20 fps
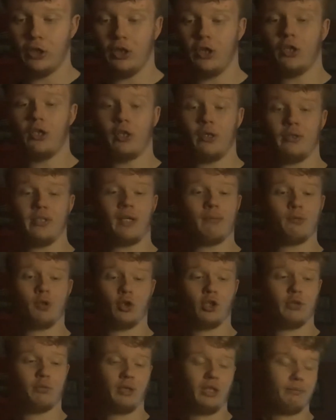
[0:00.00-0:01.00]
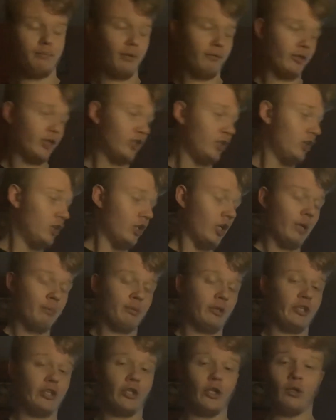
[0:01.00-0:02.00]
Uh, yeah, I'm not going to really bother uh,
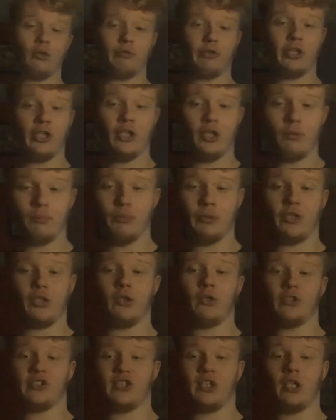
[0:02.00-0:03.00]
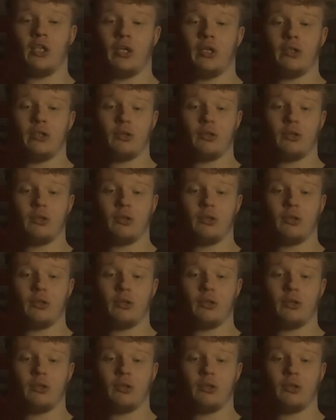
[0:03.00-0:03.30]
bringing it over here because uh,